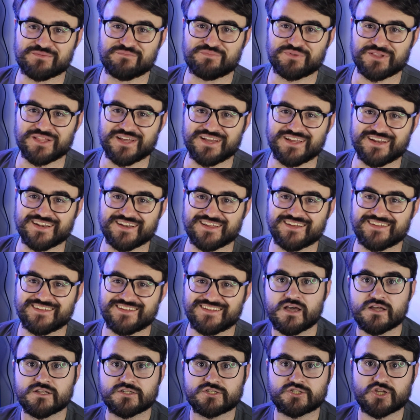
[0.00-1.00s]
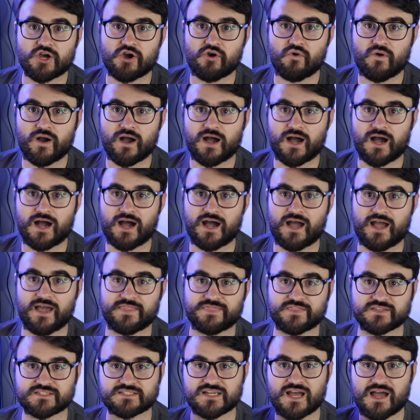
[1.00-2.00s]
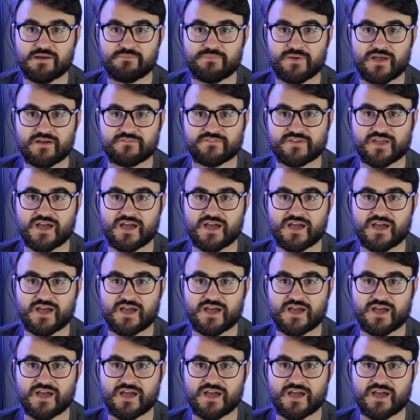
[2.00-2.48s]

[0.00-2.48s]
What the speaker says: complain. So, at the top, I've